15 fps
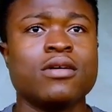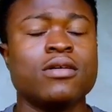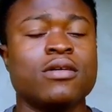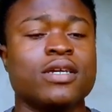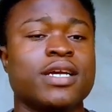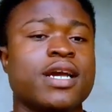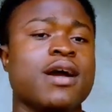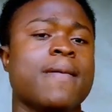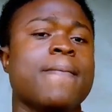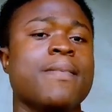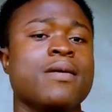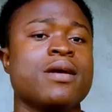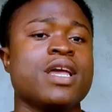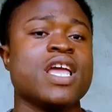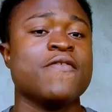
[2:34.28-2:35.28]
Yeah,
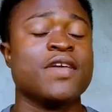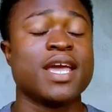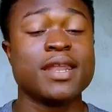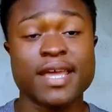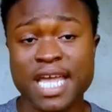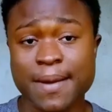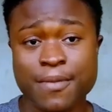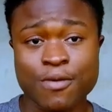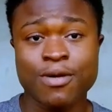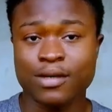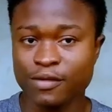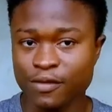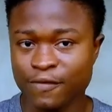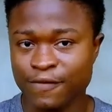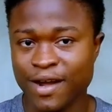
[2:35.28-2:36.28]
if you get the camera,
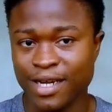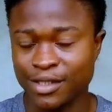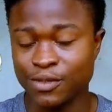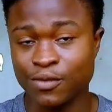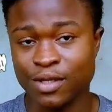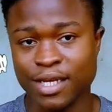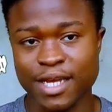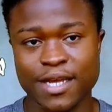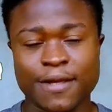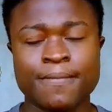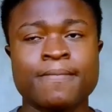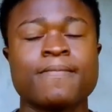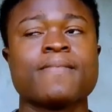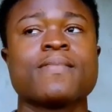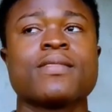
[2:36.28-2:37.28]
fine, it's okay.
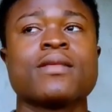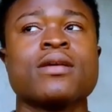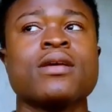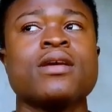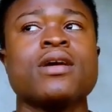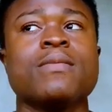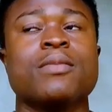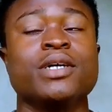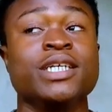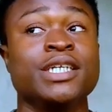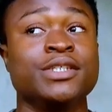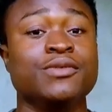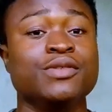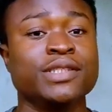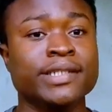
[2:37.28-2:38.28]
But you
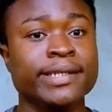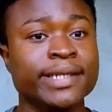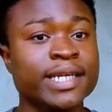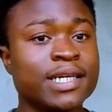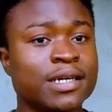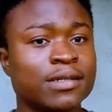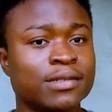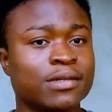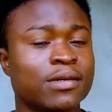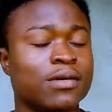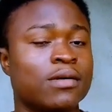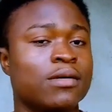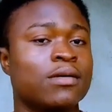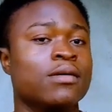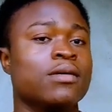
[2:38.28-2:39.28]
can use Nikon
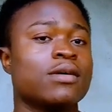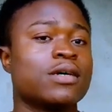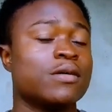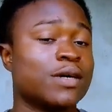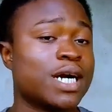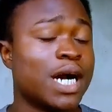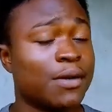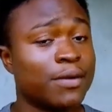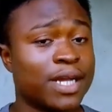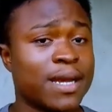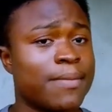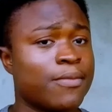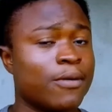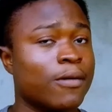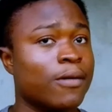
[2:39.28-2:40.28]
or Canon
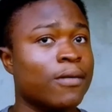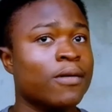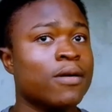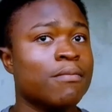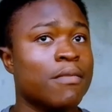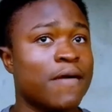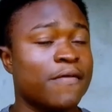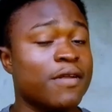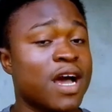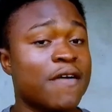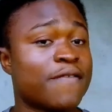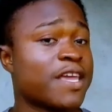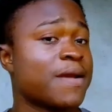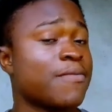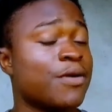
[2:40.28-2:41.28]
camera. But if you
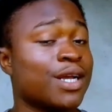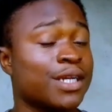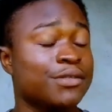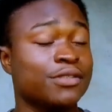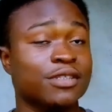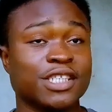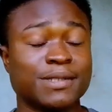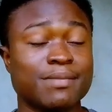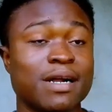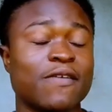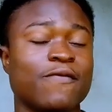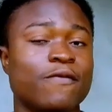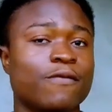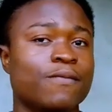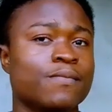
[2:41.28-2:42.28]
don't have camera, you use a
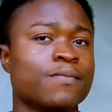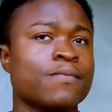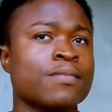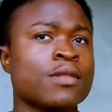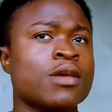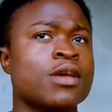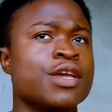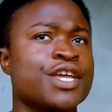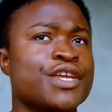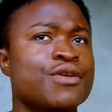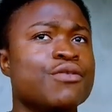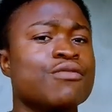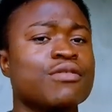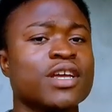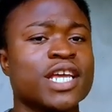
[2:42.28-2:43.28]
smartphone. You
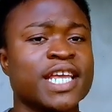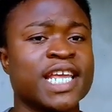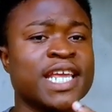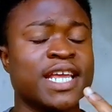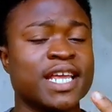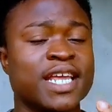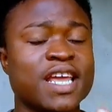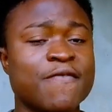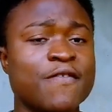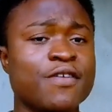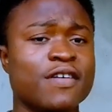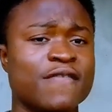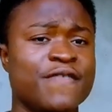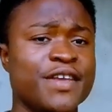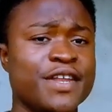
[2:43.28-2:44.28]
know,
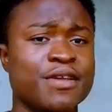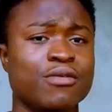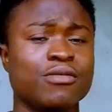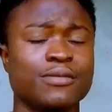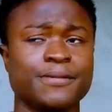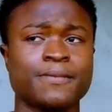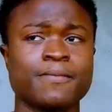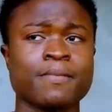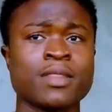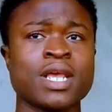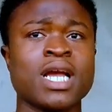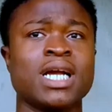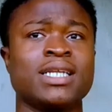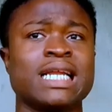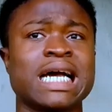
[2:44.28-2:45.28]
giving your video
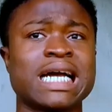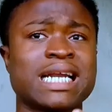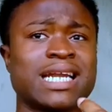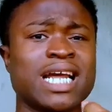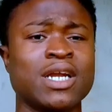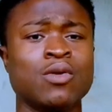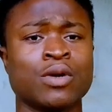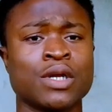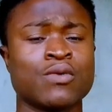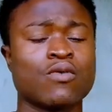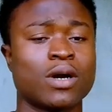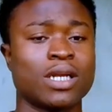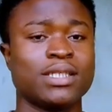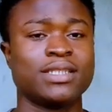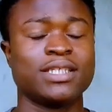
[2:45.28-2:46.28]
that clear looking
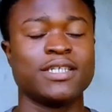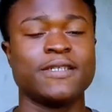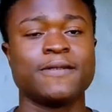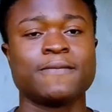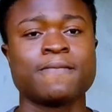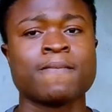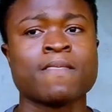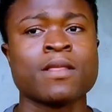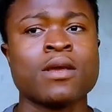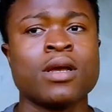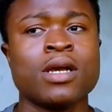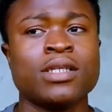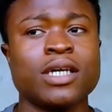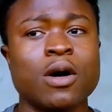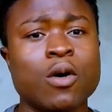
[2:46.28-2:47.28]
quality,
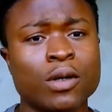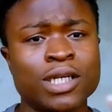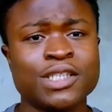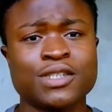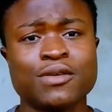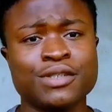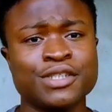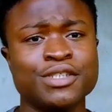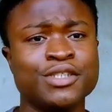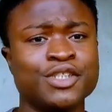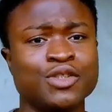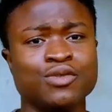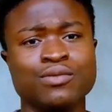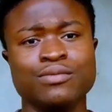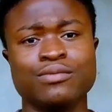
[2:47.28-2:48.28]
the audience on
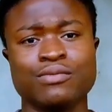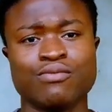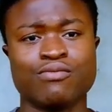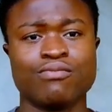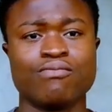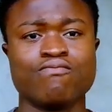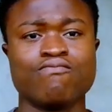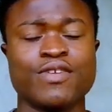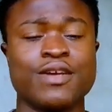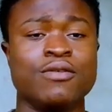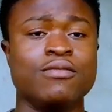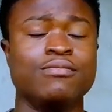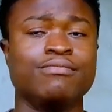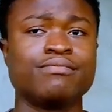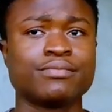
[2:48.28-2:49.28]
YouTube
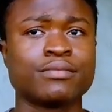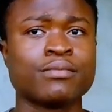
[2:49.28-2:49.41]
will